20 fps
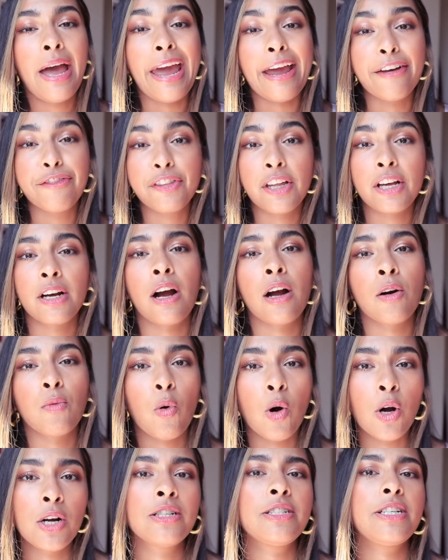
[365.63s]
if there are
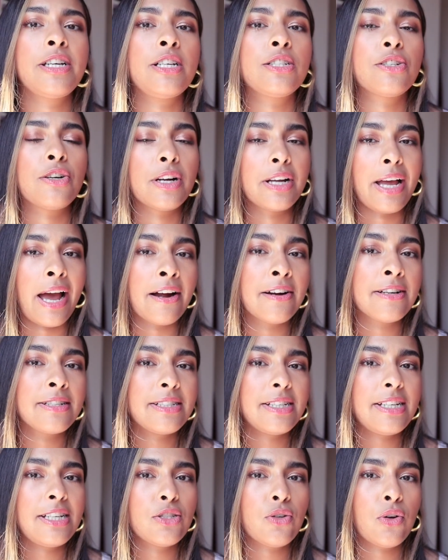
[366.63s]
warranties or
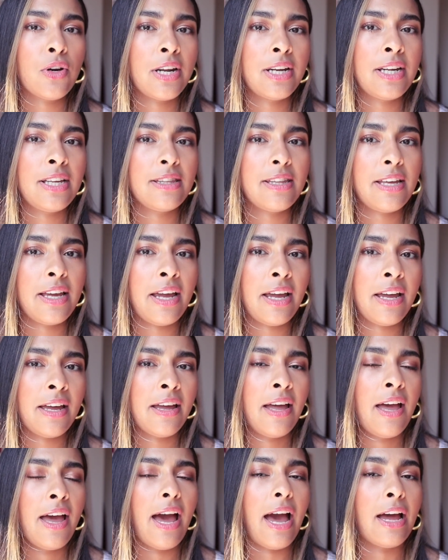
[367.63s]
guarantees on anything,
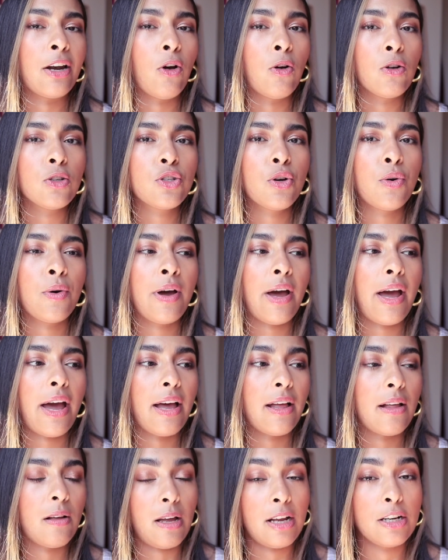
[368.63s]
and also
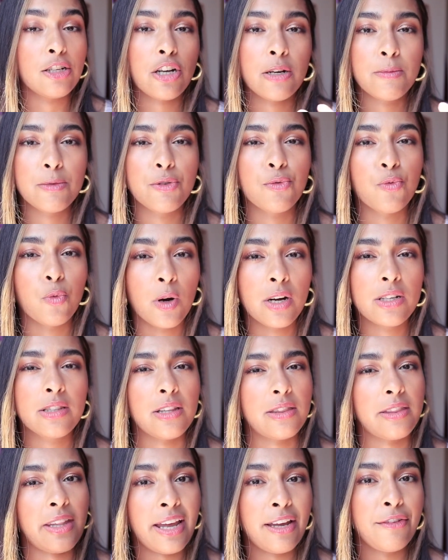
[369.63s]
in terms of work
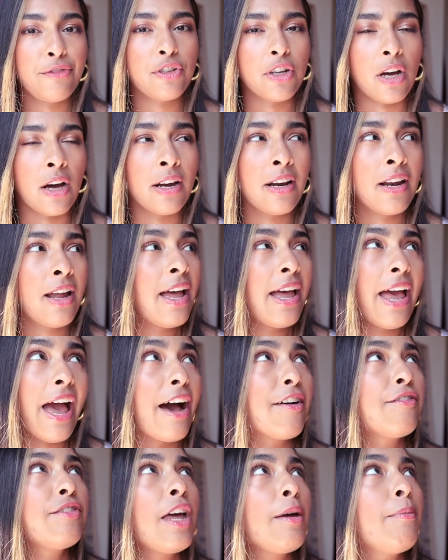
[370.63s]
that they've done,
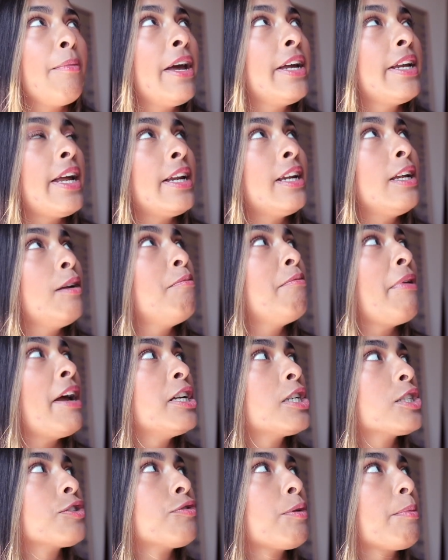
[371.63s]
have they made any
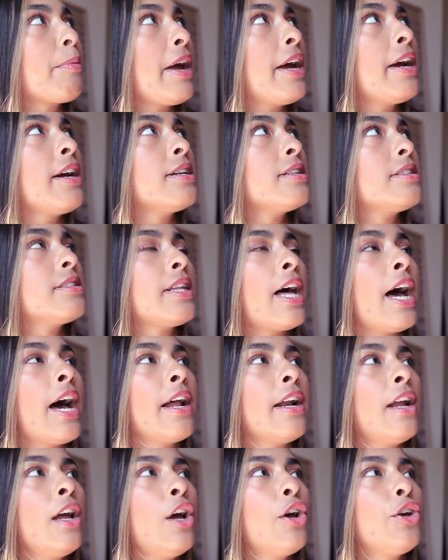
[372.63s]
major repairs
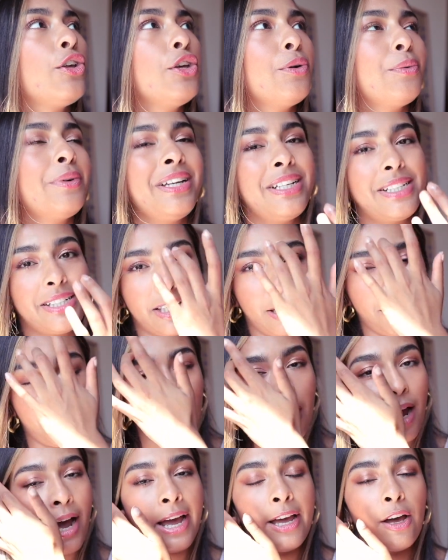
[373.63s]
that you would need to keep
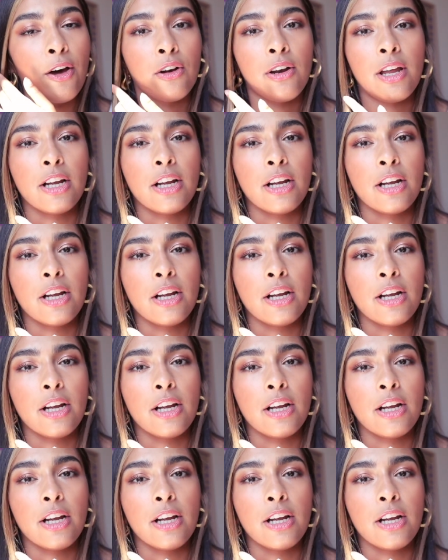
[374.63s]
an eye on?